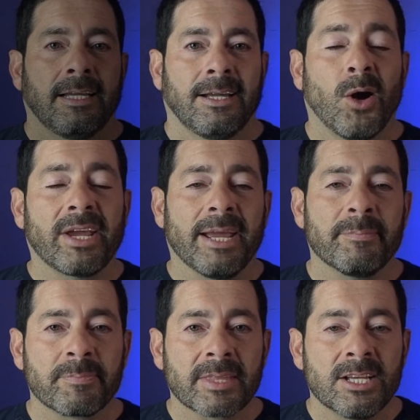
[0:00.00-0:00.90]
Okay,
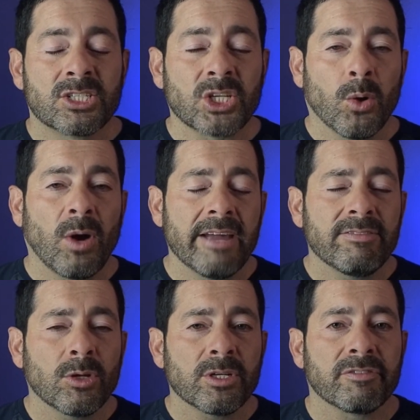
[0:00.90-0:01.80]
so I've
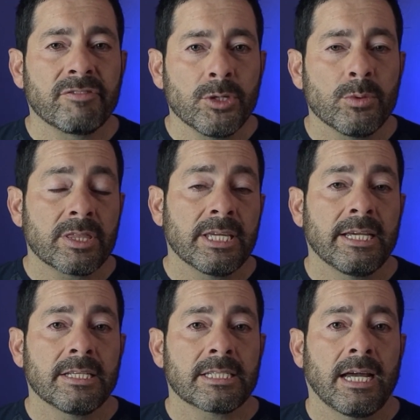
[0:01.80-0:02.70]
learned a few
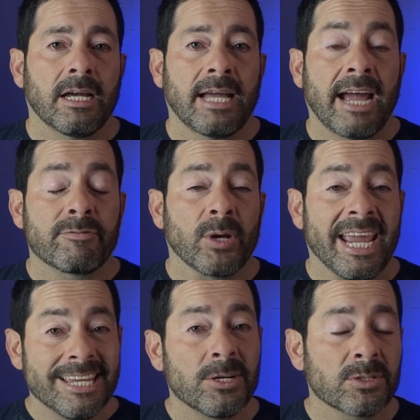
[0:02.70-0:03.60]
things after 8
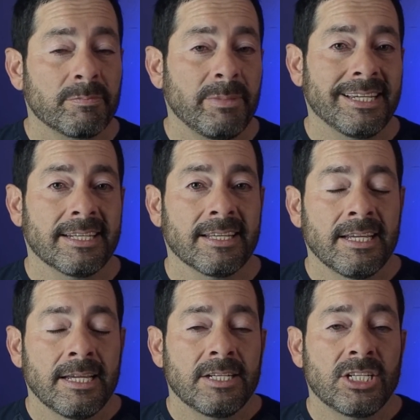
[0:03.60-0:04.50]
years of being a
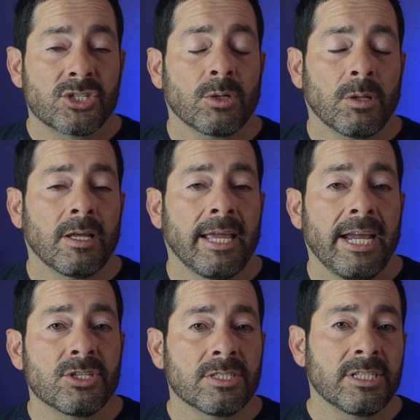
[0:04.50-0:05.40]
digital
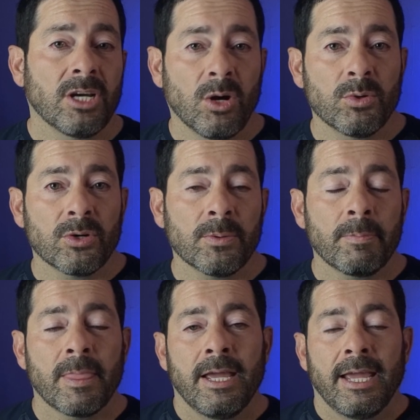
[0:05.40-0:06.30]
agency owner,
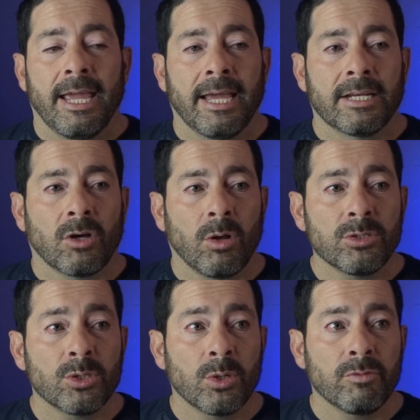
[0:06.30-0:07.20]
and
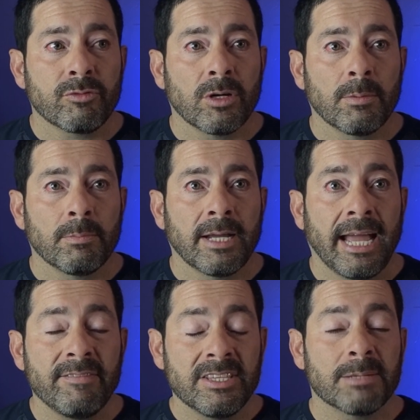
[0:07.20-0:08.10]
also from
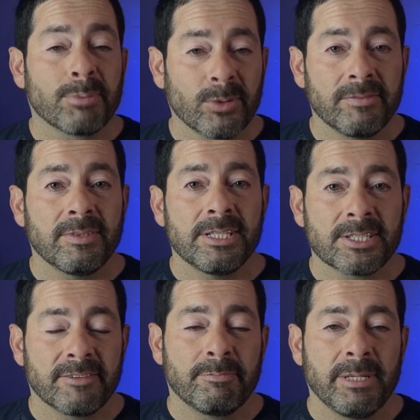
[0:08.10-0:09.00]
having the privilege
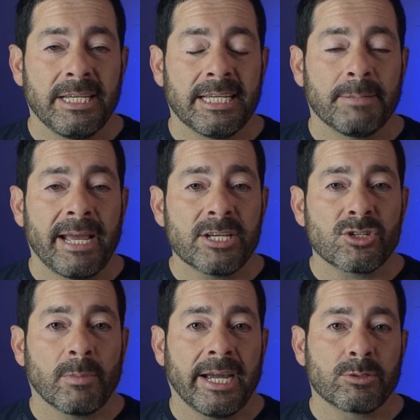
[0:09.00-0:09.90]
of being in
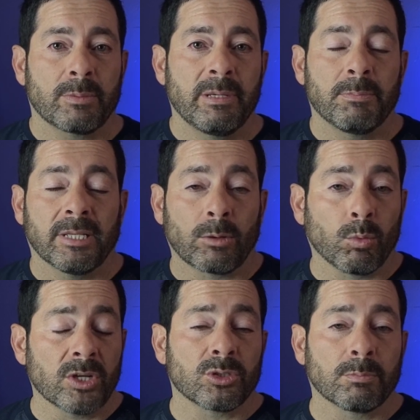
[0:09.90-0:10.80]
masterminds with people like
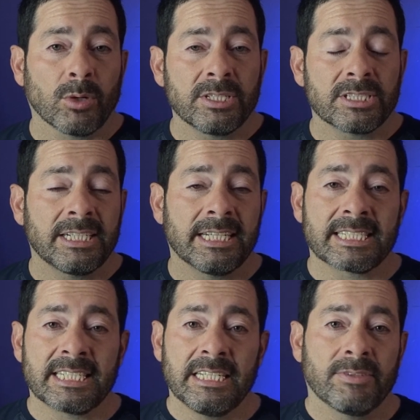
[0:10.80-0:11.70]
Russel, Brunson
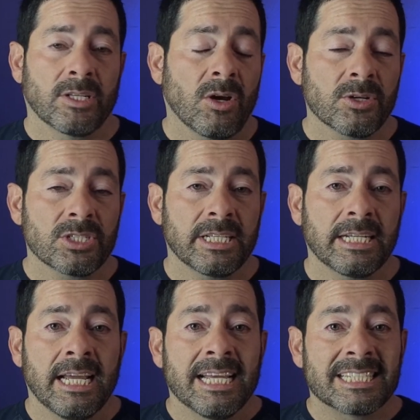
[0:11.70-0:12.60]
and Larsen,
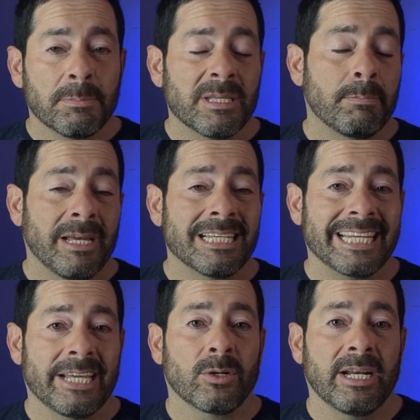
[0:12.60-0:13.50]
some of the best
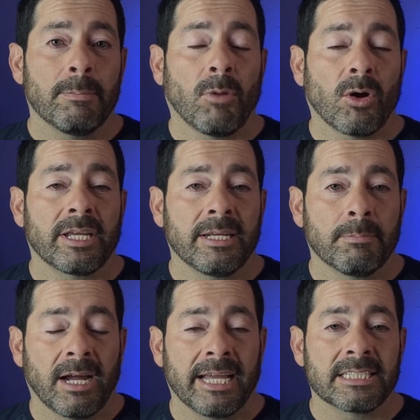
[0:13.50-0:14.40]
internet marketing
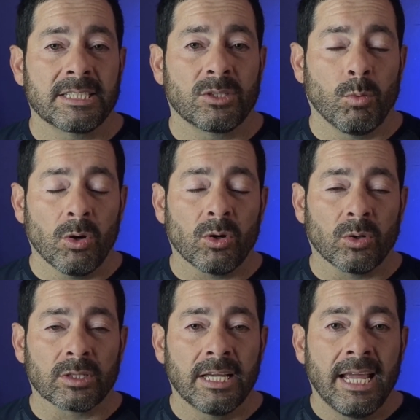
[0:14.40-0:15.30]
minds in the
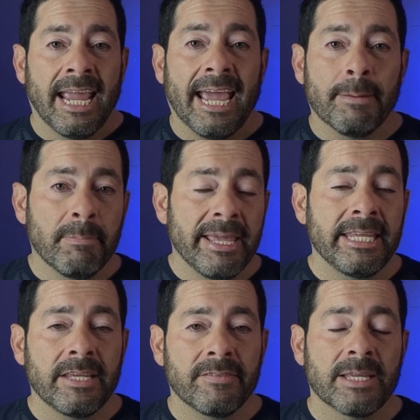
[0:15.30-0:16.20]
world. And
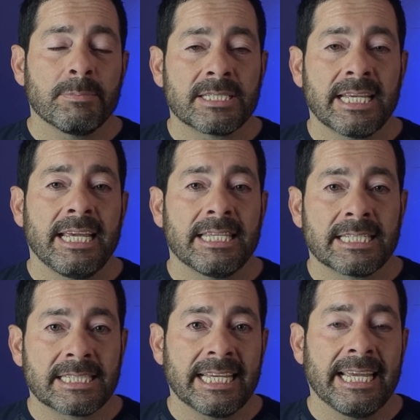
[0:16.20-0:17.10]
many of them say the
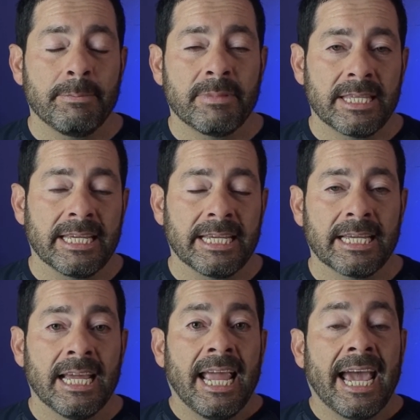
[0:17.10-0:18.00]
same thing,
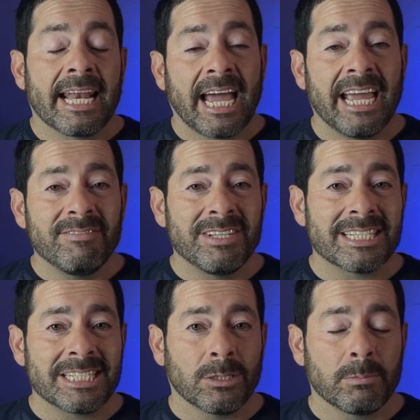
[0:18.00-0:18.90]
and I've
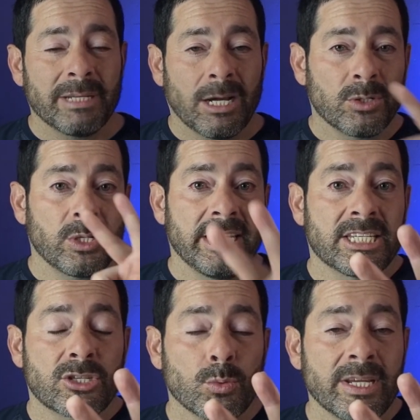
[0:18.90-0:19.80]
distilled them down into these
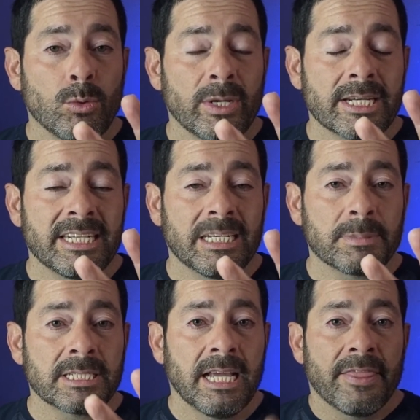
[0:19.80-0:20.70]
3 quick tips
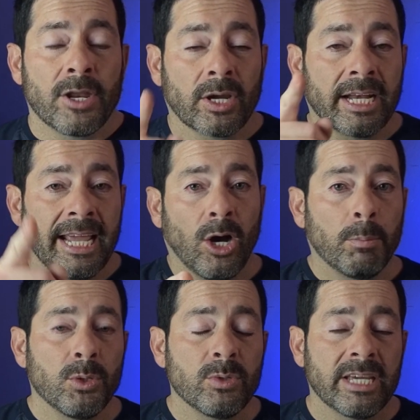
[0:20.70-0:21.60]
that are going to help
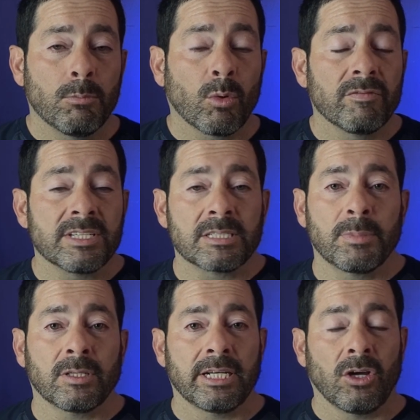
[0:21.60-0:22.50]
you get more
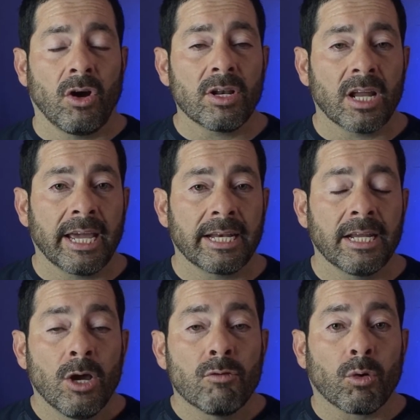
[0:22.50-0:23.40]
visibility online
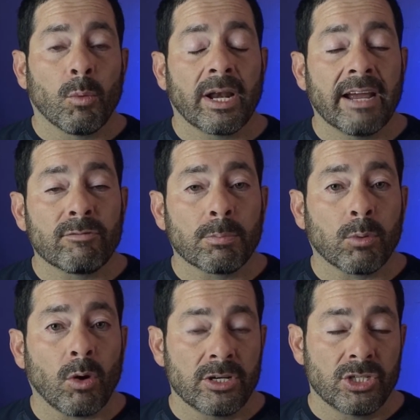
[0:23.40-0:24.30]
for whatever
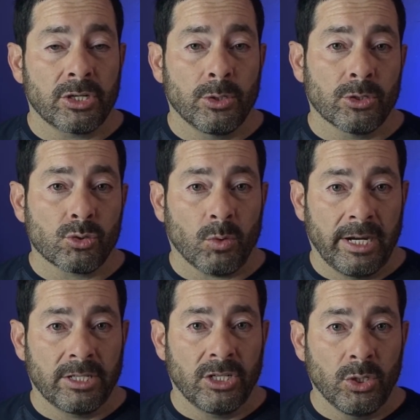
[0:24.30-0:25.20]
project you're
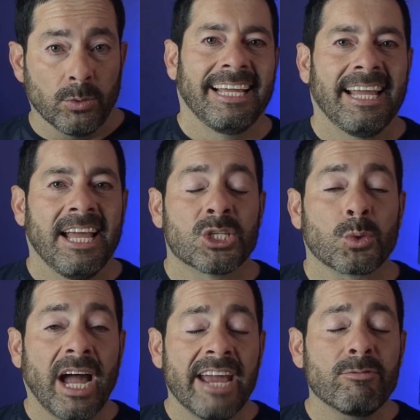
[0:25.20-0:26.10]
trying to do. So
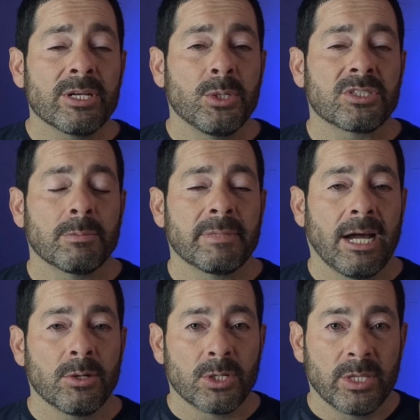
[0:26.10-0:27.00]
I've reduced them
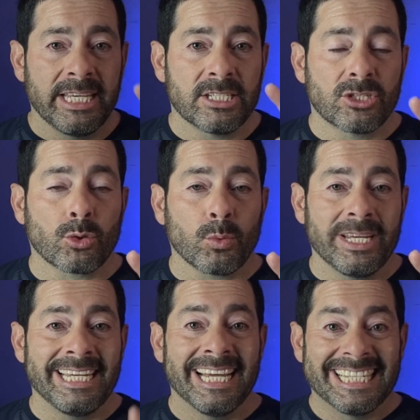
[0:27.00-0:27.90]
down to these
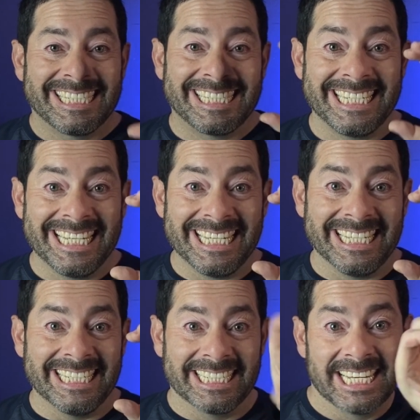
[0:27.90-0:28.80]
3
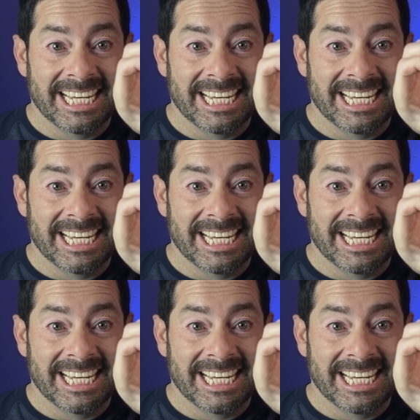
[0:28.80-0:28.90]
C's.